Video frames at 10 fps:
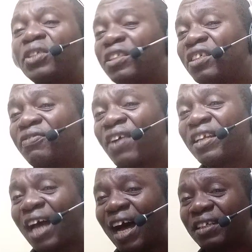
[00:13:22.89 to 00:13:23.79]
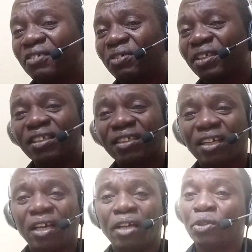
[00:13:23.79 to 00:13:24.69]
different activities.
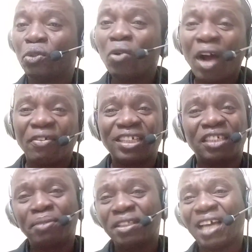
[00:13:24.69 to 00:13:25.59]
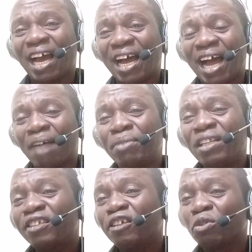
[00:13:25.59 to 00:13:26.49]
Do you have
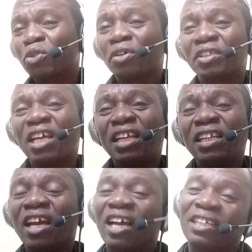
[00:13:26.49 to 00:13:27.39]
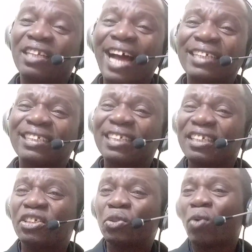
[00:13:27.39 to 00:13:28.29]
ability to sustain that
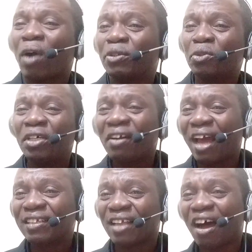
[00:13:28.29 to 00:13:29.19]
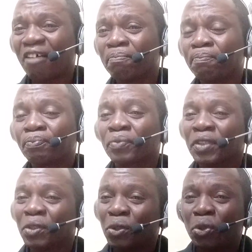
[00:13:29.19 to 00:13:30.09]
things you are doing right now?
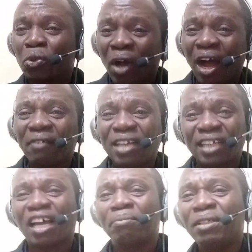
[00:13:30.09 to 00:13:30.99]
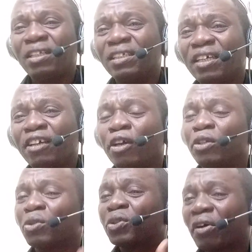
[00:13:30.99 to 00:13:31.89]
Do you have that ability
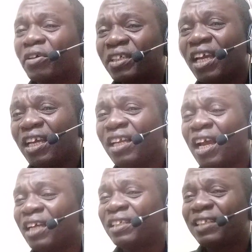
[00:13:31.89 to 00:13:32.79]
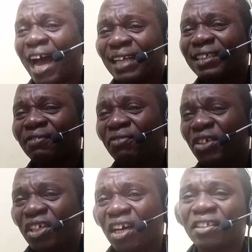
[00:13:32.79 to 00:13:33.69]
to sustain that
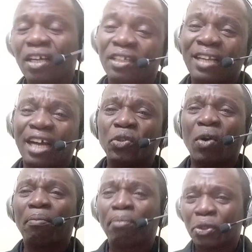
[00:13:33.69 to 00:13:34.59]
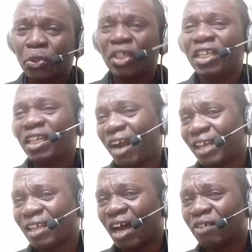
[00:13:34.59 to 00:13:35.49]
vision that you are pursuing
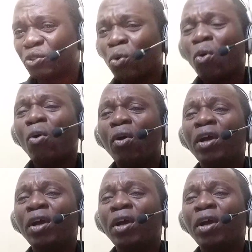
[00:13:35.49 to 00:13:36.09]
right now? So